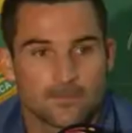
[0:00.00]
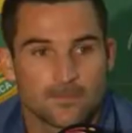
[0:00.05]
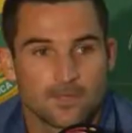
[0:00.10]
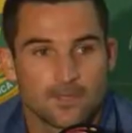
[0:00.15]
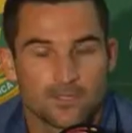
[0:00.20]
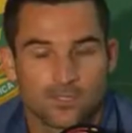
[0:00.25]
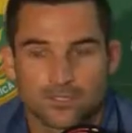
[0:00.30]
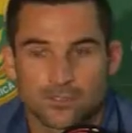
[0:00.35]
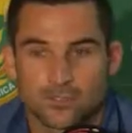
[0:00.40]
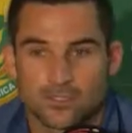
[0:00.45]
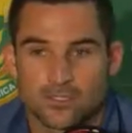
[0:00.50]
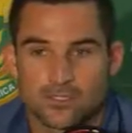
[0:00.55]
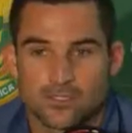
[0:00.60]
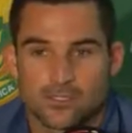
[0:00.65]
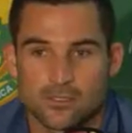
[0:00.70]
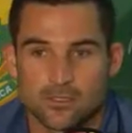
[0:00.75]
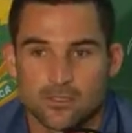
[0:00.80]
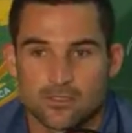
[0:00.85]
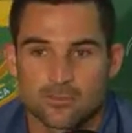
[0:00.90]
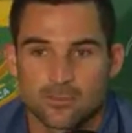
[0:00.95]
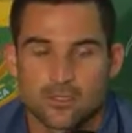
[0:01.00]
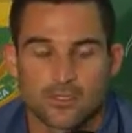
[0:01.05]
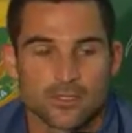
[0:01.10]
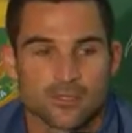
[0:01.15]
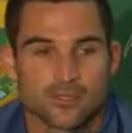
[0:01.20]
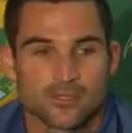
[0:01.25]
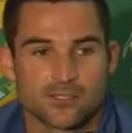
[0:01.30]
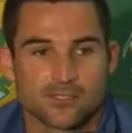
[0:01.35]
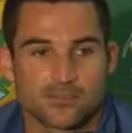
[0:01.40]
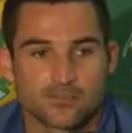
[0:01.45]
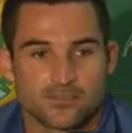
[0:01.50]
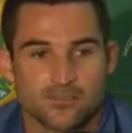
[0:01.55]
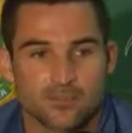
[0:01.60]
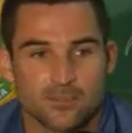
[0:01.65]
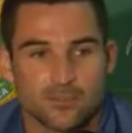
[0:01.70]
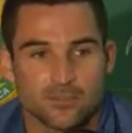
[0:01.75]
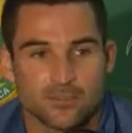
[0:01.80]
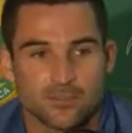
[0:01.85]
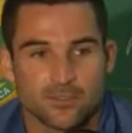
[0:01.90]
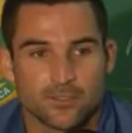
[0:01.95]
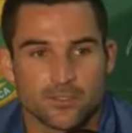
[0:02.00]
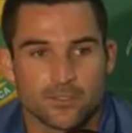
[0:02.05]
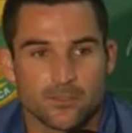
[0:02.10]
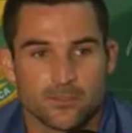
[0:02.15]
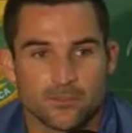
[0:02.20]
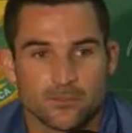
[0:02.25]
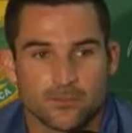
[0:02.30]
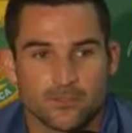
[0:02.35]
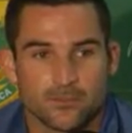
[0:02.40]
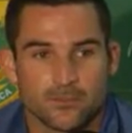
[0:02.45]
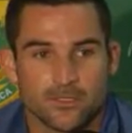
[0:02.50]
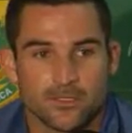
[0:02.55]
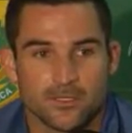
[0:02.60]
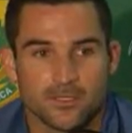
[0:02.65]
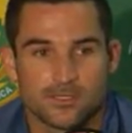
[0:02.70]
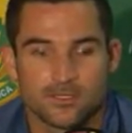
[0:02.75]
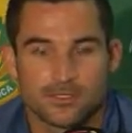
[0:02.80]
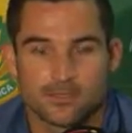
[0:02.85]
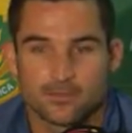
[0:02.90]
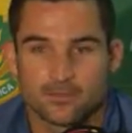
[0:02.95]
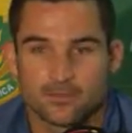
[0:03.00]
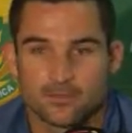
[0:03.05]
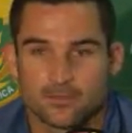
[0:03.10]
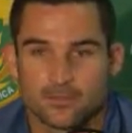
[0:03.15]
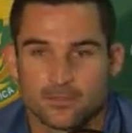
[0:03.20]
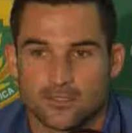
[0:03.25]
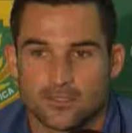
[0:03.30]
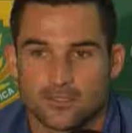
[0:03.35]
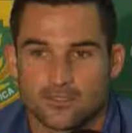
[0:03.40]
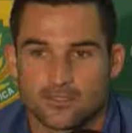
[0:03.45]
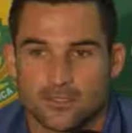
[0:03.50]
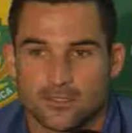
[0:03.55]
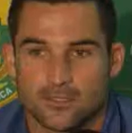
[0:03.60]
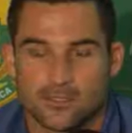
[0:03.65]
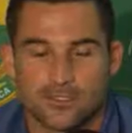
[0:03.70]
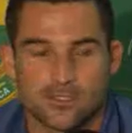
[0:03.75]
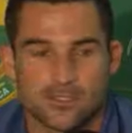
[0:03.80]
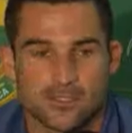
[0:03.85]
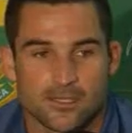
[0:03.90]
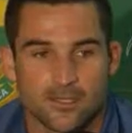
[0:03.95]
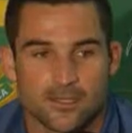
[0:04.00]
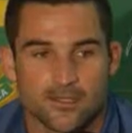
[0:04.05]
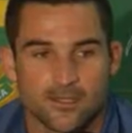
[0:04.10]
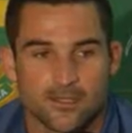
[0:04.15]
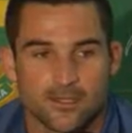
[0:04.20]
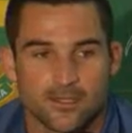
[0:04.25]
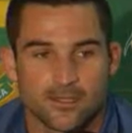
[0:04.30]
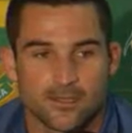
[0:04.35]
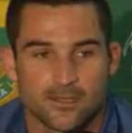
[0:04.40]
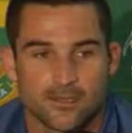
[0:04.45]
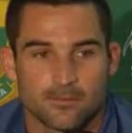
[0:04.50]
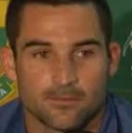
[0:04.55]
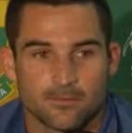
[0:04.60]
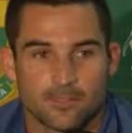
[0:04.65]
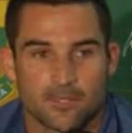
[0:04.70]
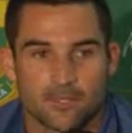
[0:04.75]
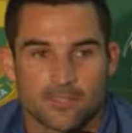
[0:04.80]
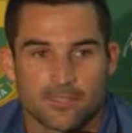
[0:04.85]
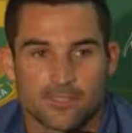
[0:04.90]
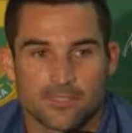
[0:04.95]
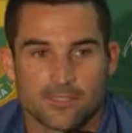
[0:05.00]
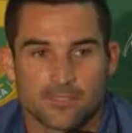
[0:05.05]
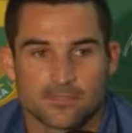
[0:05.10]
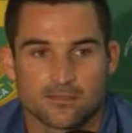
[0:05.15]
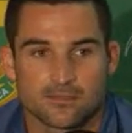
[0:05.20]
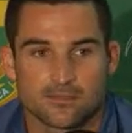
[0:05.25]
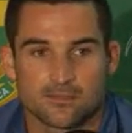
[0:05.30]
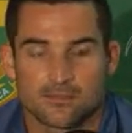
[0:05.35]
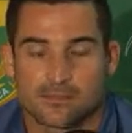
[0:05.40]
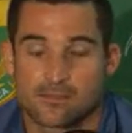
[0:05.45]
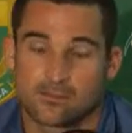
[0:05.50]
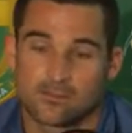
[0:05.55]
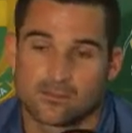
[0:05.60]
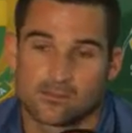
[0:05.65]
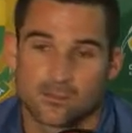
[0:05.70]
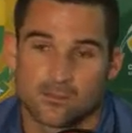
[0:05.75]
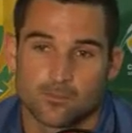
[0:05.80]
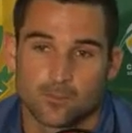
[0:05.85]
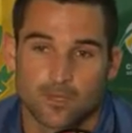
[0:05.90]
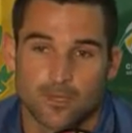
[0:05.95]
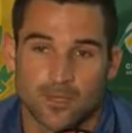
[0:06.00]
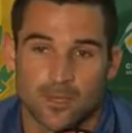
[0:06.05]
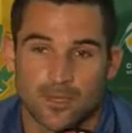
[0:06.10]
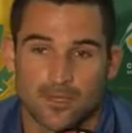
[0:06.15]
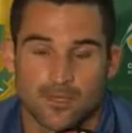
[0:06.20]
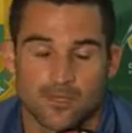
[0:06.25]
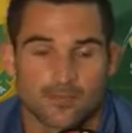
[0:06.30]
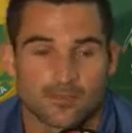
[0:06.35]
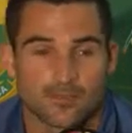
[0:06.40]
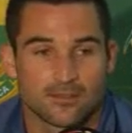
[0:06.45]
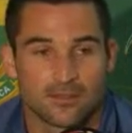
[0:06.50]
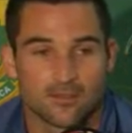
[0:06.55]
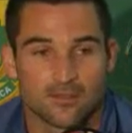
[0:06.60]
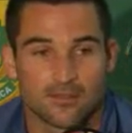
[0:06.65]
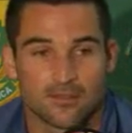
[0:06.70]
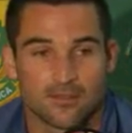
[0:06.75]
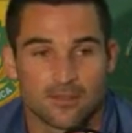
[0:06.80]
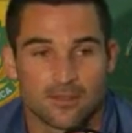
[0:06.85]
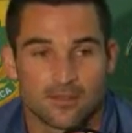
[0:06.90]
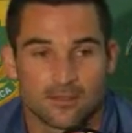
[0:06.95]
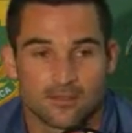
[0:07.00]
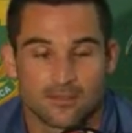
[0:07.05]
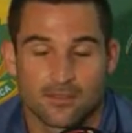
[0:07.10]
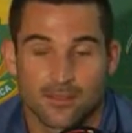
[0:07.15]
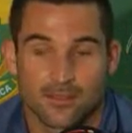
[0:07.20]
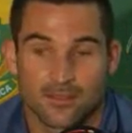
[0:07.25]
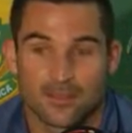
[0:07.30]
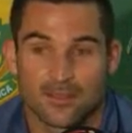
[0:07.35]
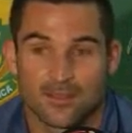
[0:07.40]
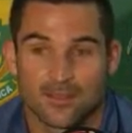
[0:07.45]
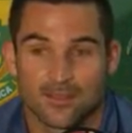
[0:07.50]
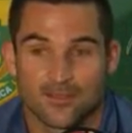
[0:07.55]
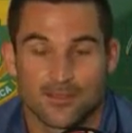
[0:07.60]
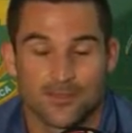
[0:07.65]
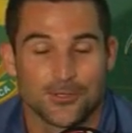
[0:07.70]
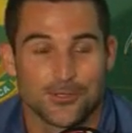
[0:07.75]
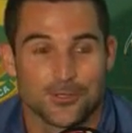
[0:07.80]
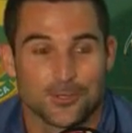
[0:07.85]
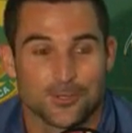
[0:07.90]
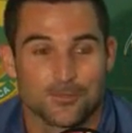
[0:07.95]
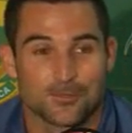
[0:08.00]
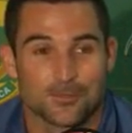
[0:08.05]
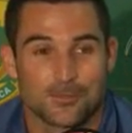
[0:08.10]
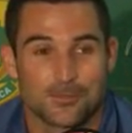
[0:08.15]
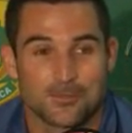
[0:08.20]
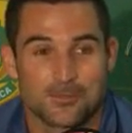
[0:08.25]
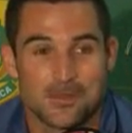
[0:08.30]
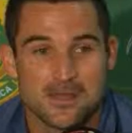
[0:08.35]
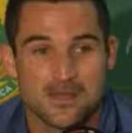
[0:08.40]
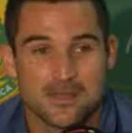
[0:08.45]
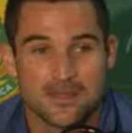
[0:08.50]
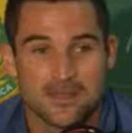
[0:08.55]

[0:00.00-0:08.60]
No, sure, there's a lot of encouragement for Alvira. I mean, he's still an outstanding cricketer in my eyes. He's still someone I think I can learn a lot from